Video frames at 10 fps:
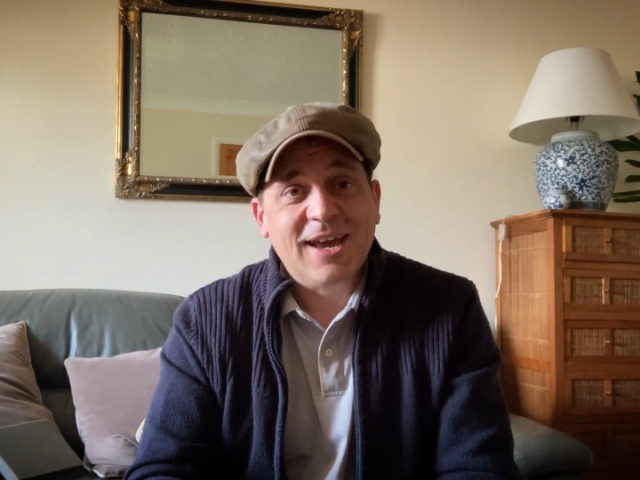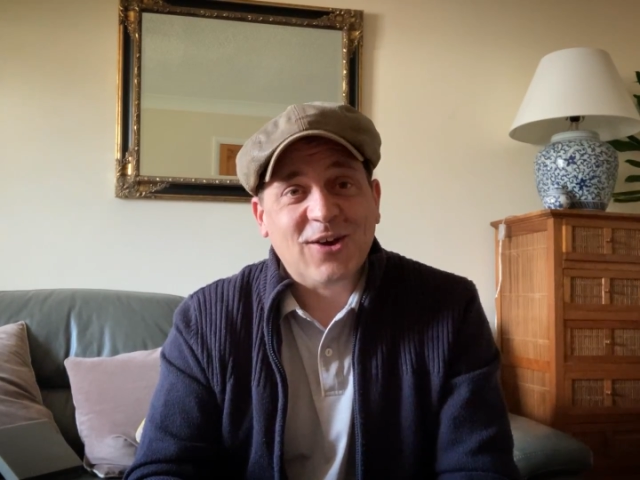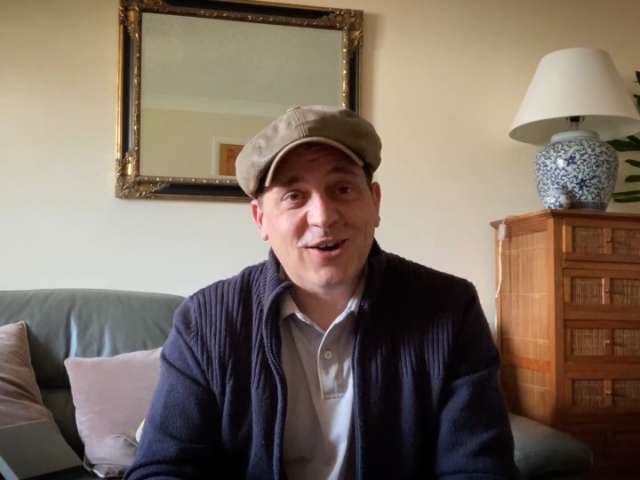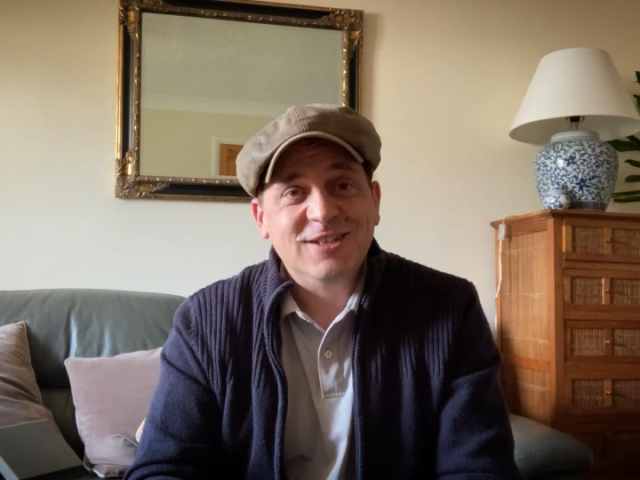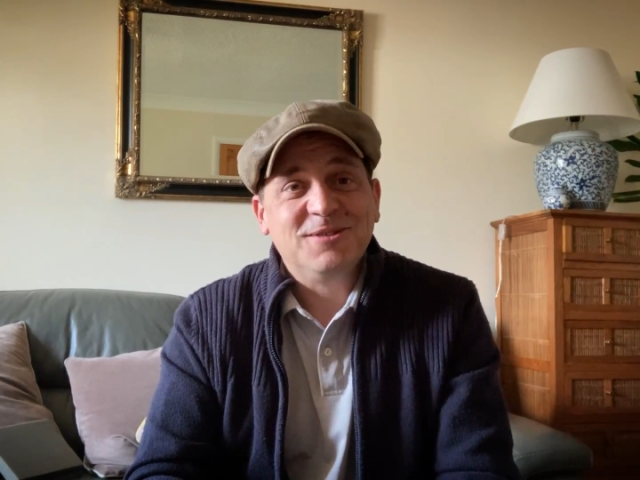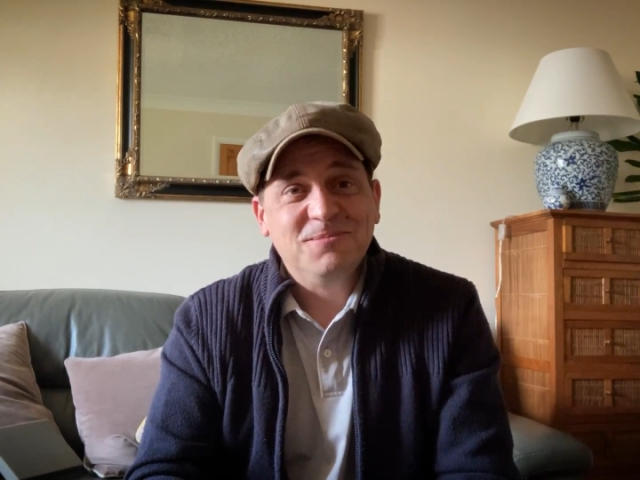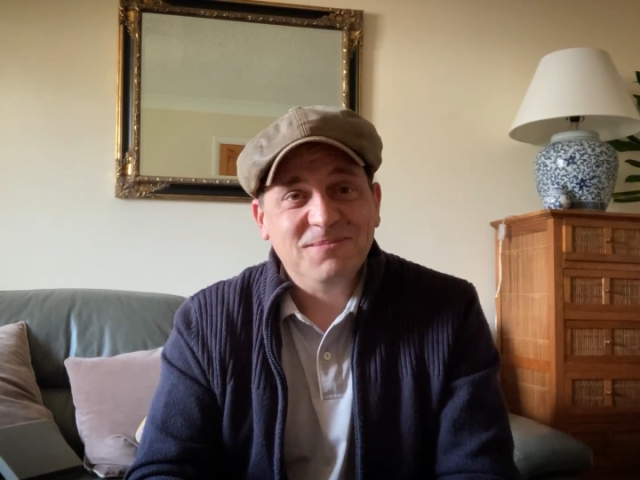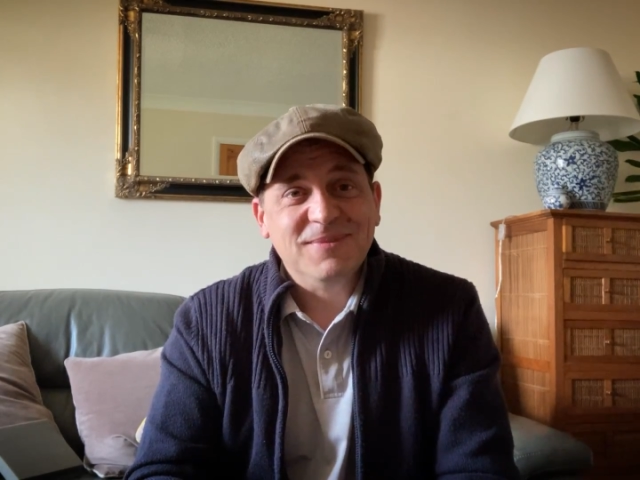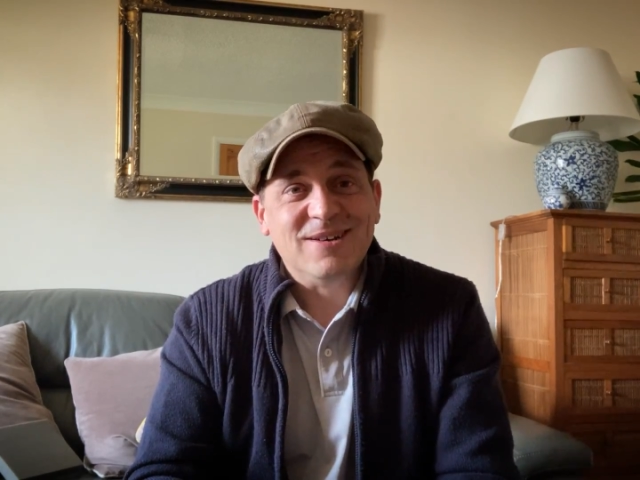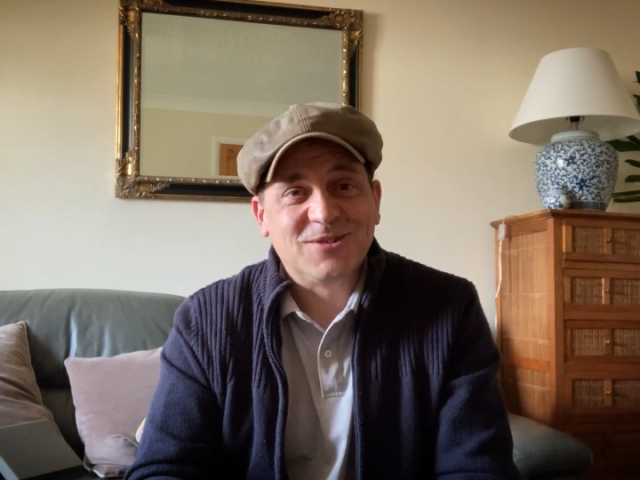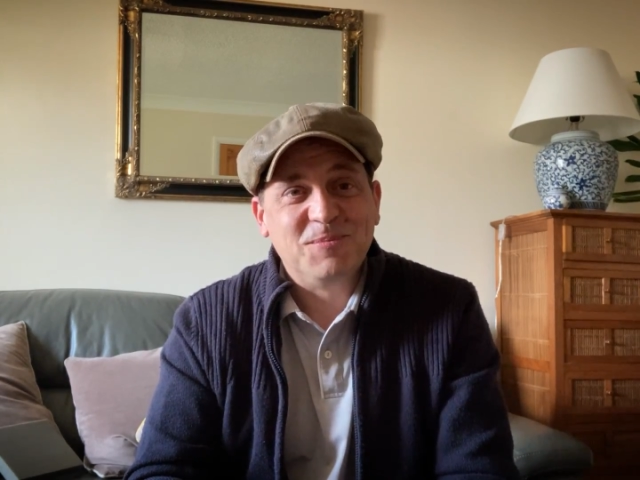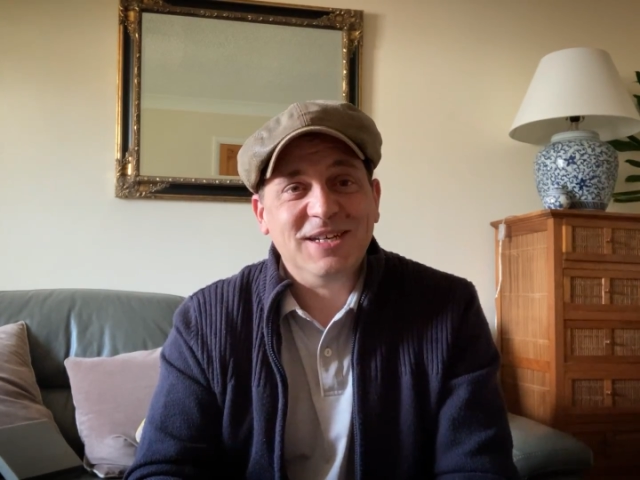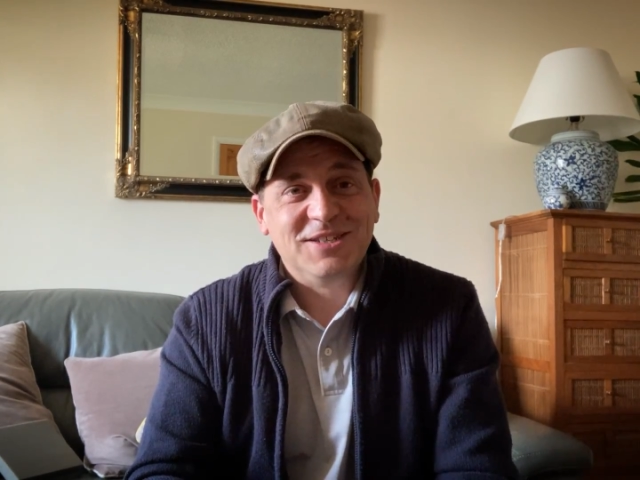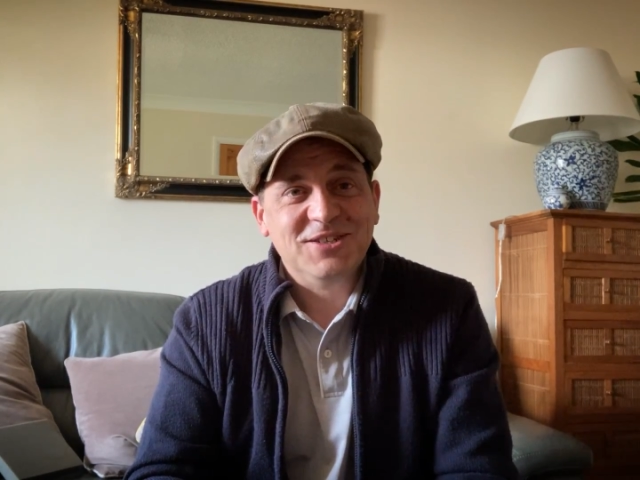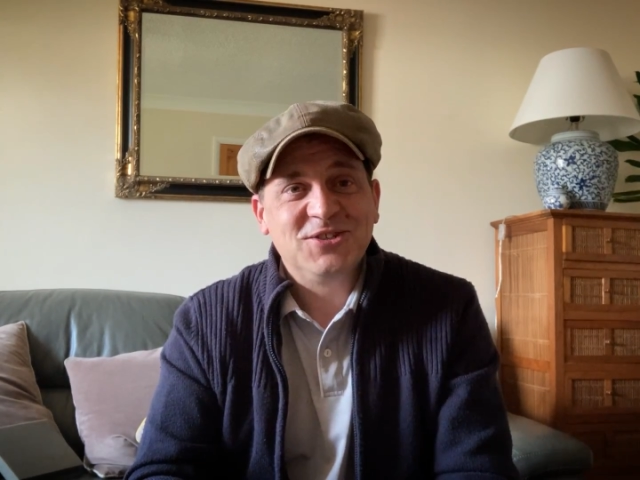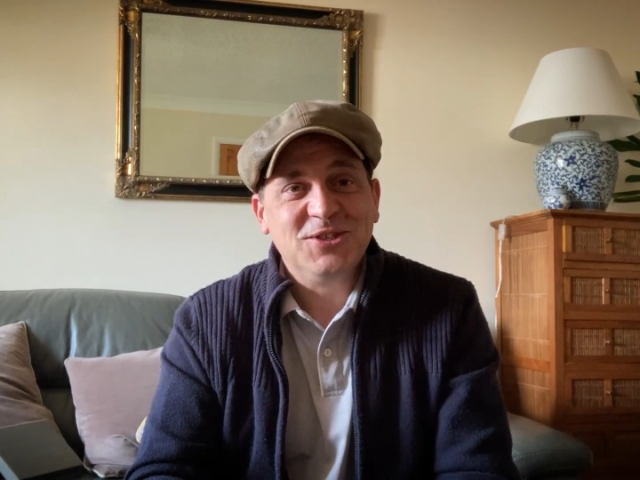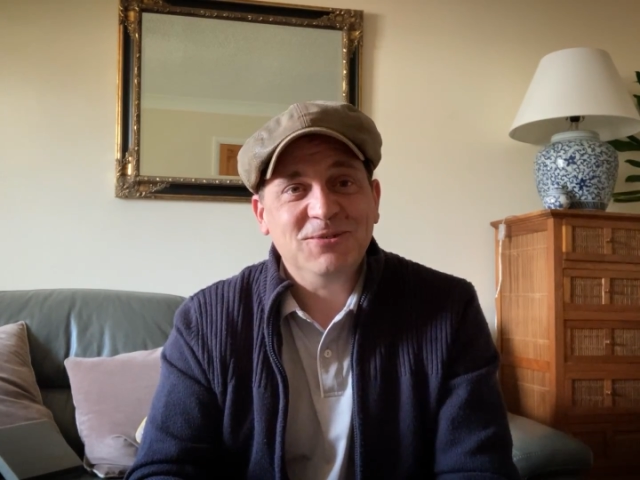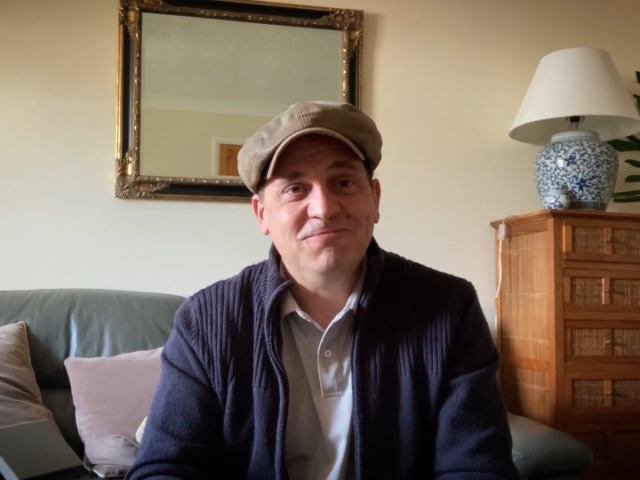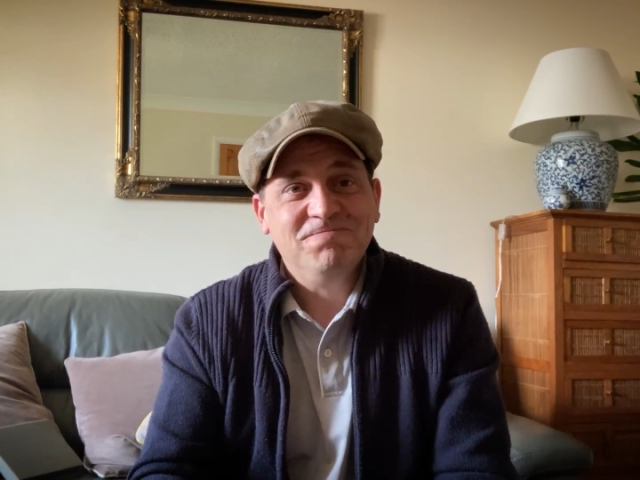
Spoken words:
guys. I'll speak to you soon.